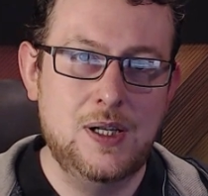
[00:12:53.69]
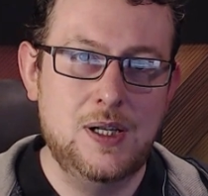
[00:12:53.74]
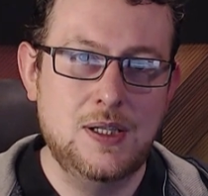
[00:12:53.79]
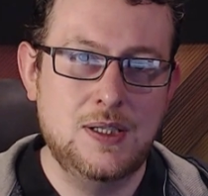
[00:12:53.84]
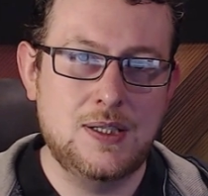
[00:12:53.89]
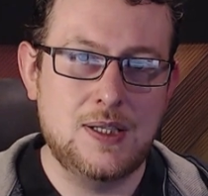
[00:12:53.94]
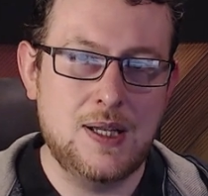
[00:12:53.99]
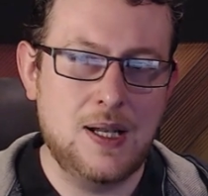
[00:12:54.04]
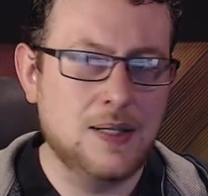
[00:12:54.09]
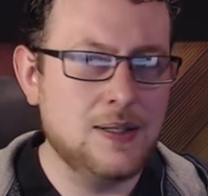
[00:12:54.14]

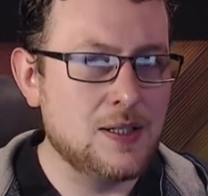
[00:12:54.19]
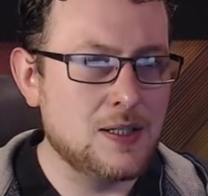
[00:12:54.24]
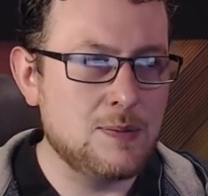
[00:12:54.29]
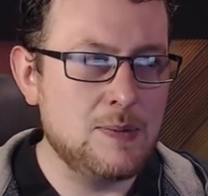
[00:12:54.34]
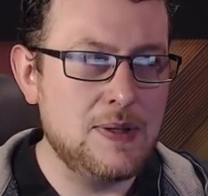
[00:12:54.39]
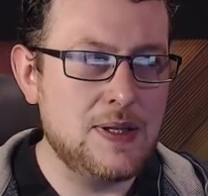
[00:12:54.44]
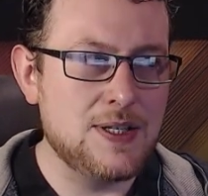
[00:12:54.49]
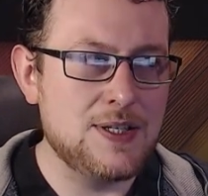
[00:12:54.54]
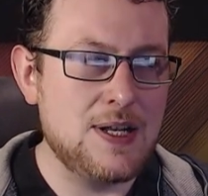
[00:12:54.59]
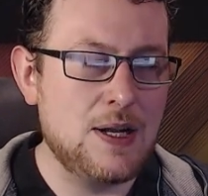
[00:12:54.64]
So that does
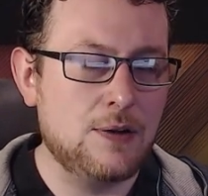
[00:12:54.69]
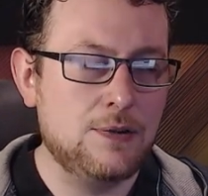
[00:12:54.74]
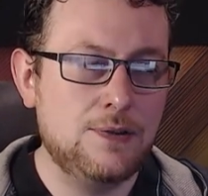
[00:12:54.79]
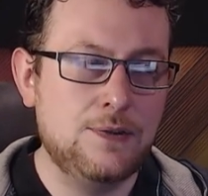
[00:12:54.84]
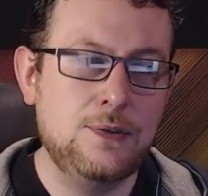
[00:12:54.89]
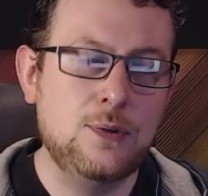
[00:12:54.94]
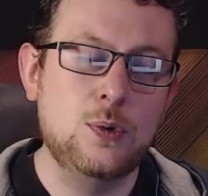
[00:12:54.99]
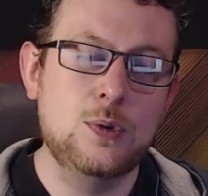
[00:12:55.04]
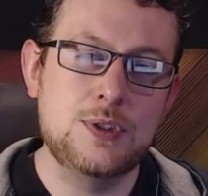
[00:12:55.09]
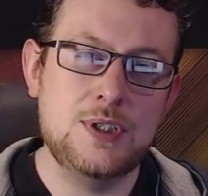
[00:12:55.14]
mean there's now
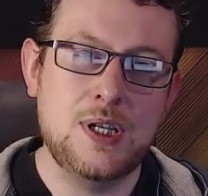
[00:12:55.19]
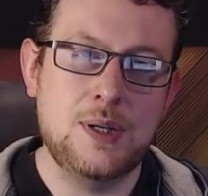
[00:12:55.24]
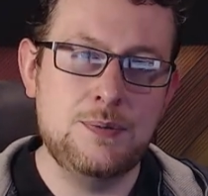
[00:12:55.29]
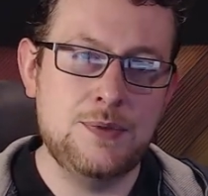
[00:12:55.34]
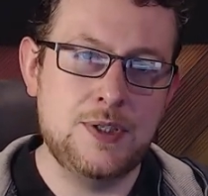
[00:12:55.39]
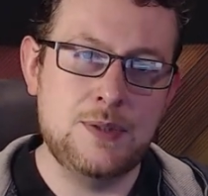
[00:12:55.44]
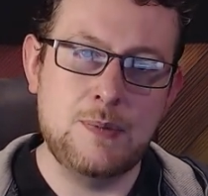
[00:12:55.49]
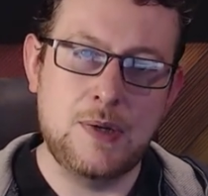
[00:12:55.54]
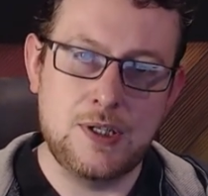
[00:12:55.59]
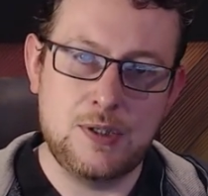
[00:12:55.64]
4
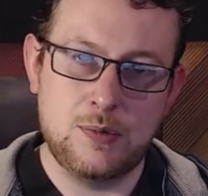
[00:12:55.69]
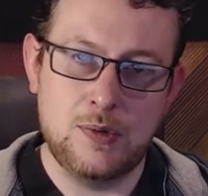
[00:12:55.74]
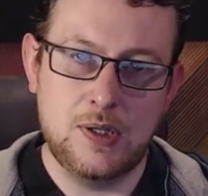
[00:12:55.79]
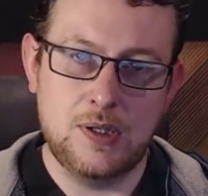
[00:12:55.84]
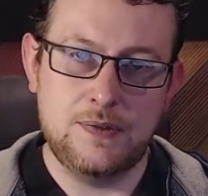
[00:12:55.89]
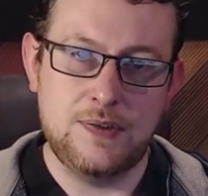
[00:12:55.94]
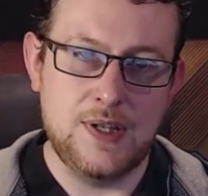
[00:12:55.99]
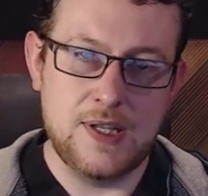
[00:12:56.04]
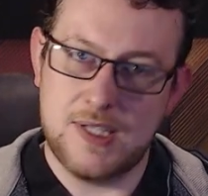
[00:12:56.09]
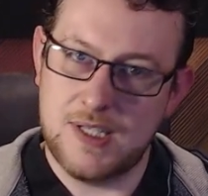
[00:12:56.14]
times as much
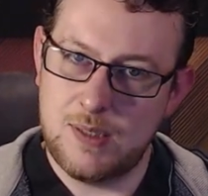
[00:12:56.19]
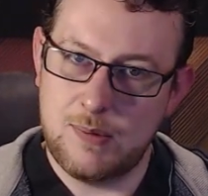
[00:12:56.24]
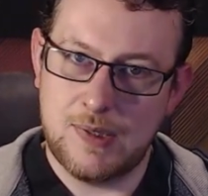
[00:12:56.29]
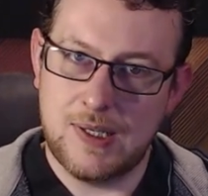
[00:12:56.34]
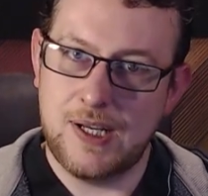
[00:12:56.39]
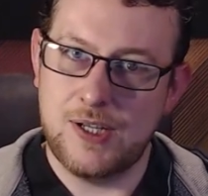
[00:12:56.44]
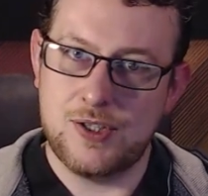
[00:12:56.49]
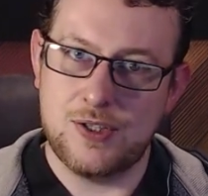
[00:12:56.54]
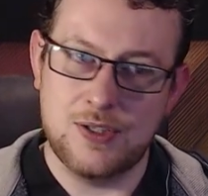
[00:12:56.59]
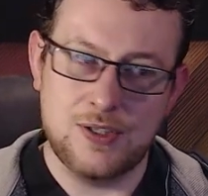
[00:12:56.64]
work for the
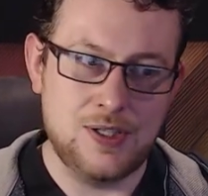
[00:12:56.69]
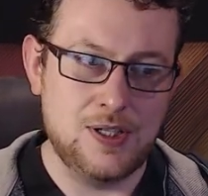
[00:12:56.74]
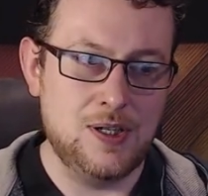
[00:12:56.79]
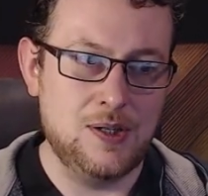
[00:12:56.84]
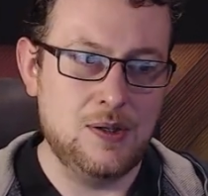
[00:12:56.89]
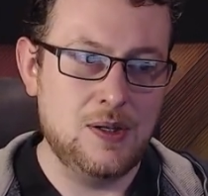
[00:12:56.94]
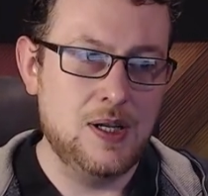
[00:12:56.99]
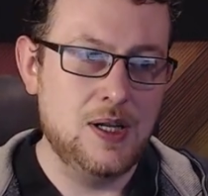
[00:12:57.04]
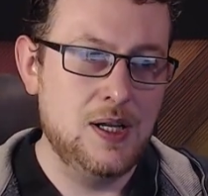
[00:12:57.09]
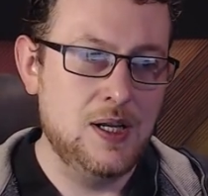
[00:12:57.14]
simulation to do.